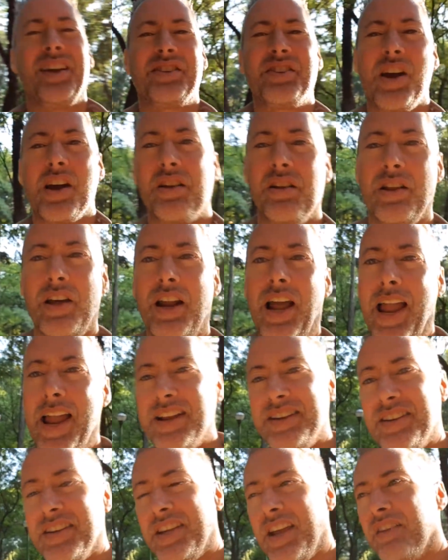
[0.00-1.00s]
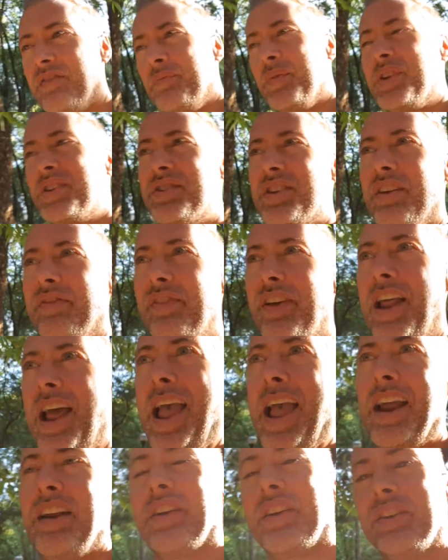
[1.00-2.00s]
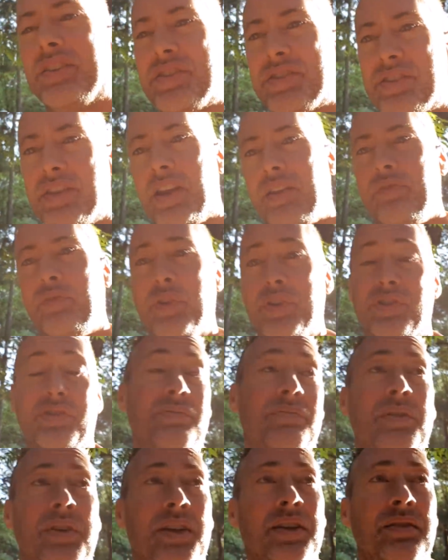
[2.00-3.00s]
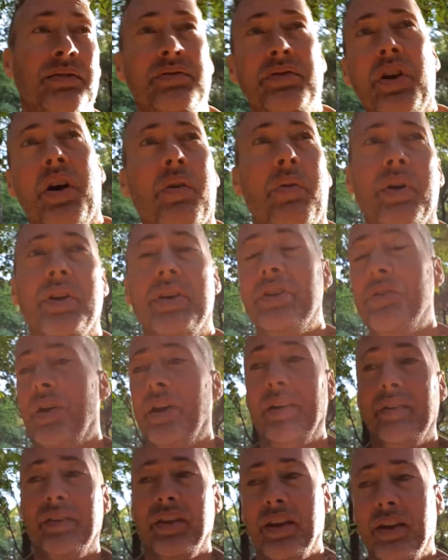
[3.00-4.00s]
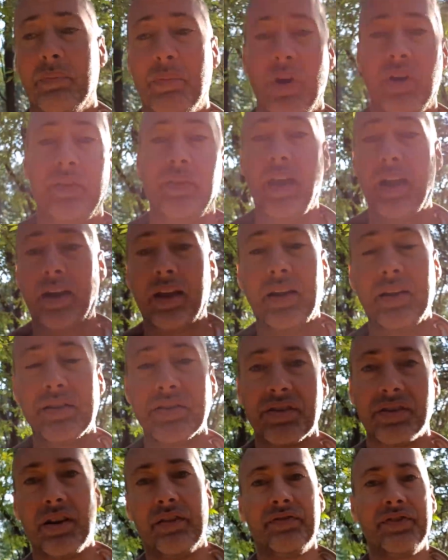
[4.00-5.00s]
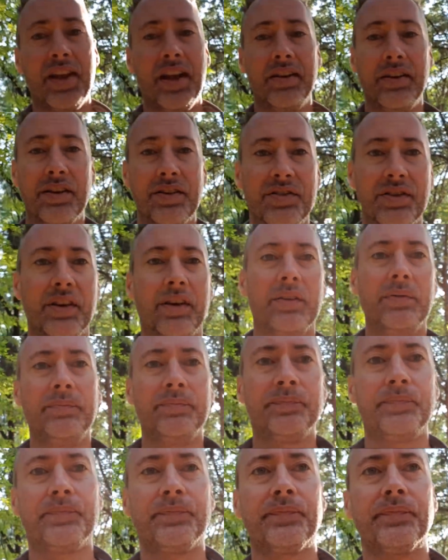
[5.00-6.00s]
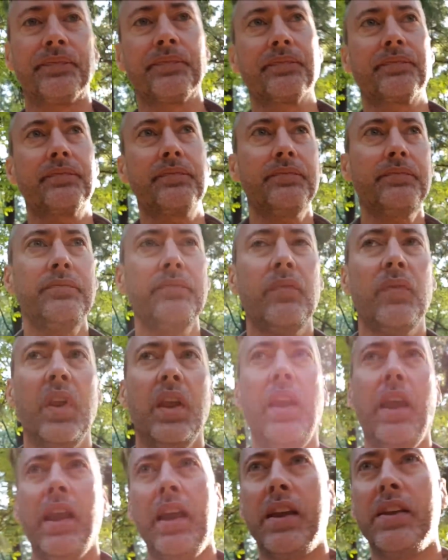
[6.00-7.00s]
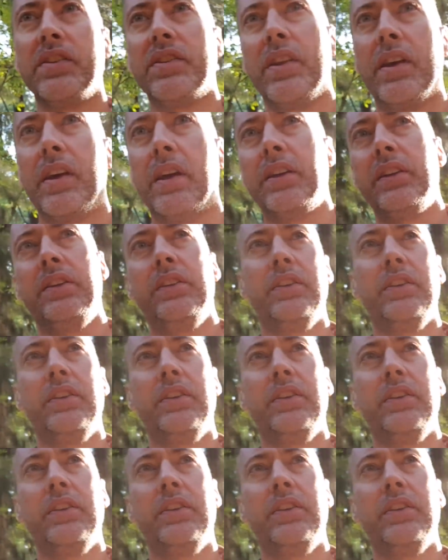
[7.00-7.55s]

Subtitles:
going to talk a lot of anti-government stuff, a lot of anarchist stuff, which no one knew anything about that kind of stuff 10 years ago. And you're